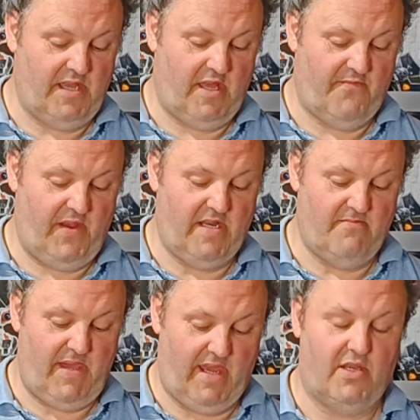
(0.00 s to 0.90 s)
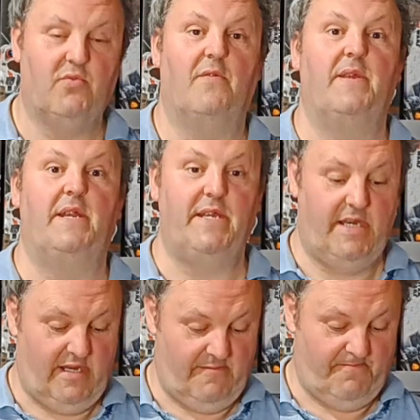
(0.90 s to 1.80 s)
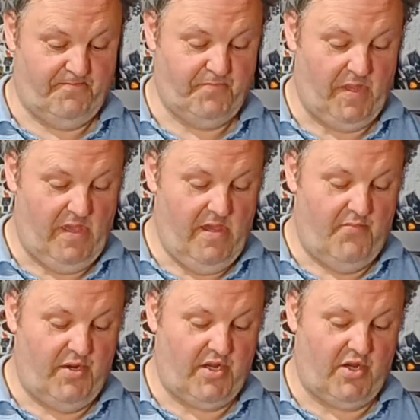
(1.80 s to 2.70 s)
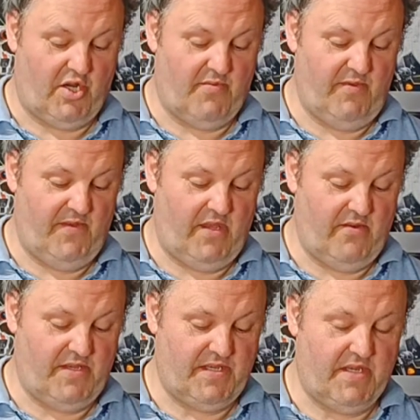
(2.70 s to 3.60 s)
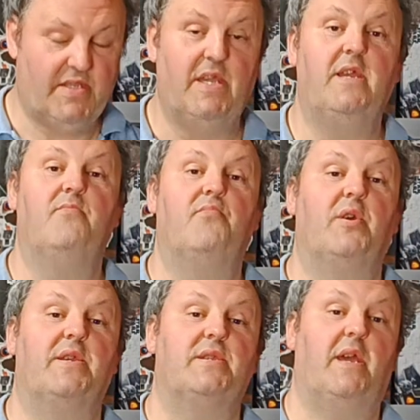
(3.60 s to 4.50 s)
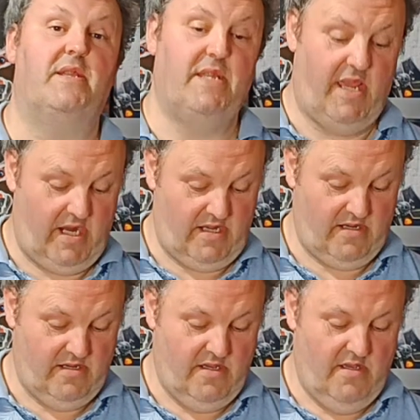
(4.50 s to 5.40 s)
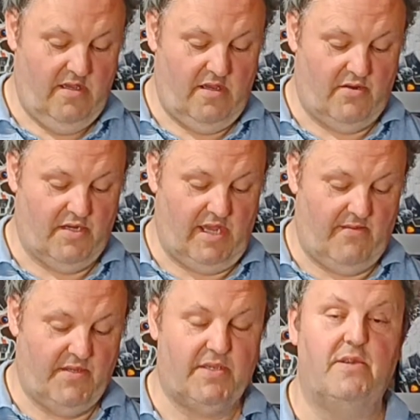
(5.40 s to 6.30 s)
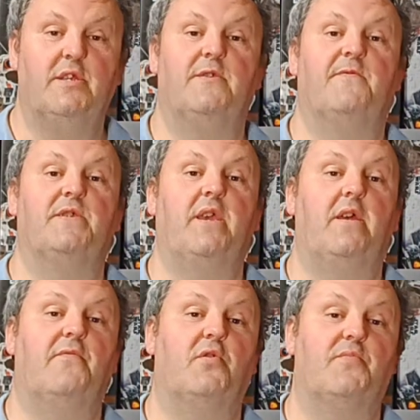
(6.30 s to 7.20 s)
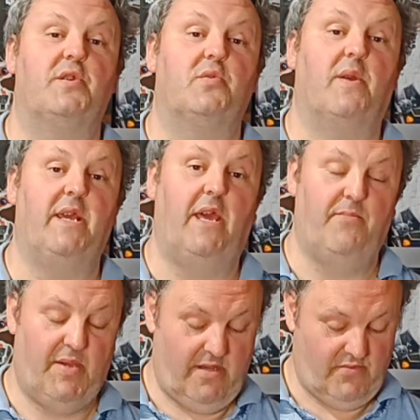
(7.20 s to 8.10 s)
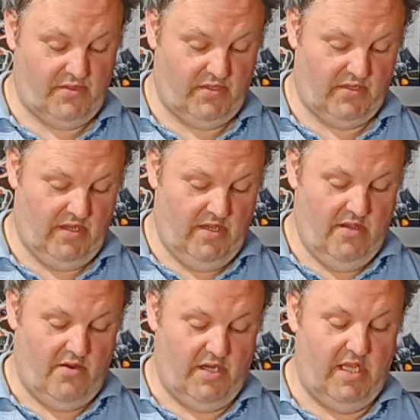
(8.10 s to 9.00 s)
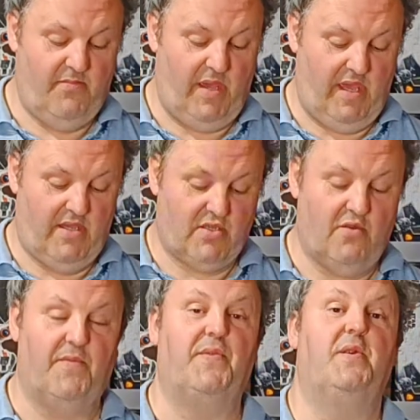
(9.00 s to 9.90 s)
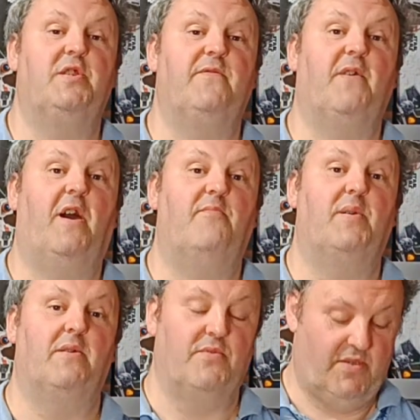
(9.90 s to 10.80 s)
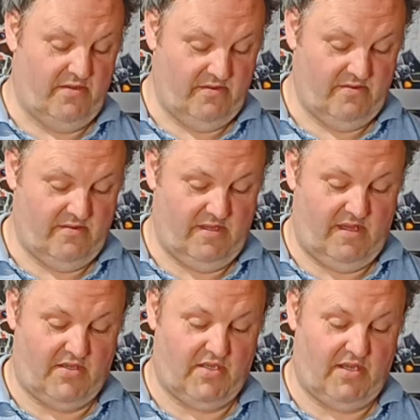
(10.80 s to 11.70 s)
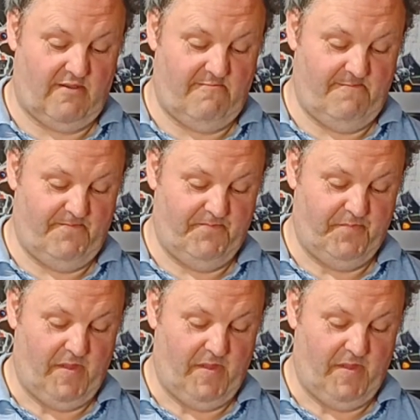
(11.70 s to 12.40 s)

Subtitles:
the Darth Vader Mech, £12.99. Brickeconomy value at 16, BrickSet 10. On Amazon, it's for sale for up to £28. On eBay, it's sold for £35. Now that's the